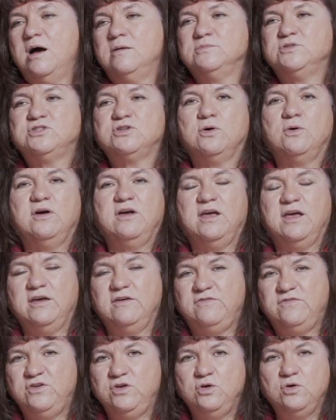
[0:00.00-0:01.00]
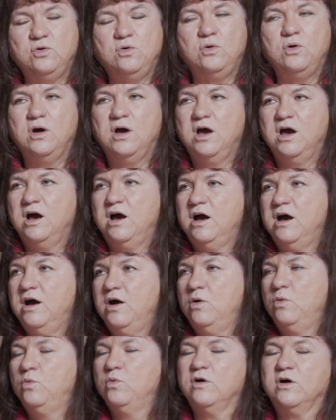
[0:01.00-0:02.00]
So if you
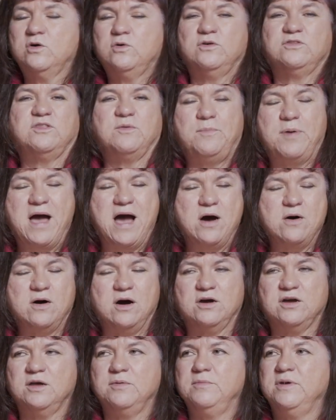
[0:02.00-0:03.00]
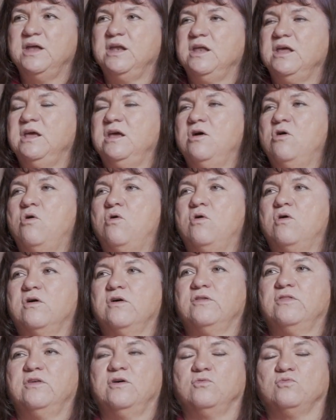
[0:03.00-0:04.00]
work with the powwow committee
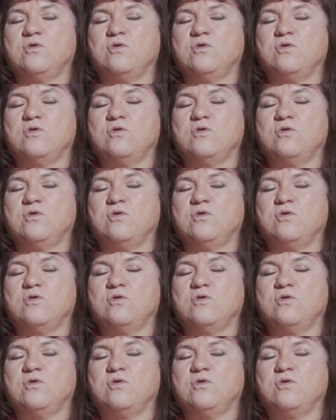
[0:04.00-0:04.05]
or the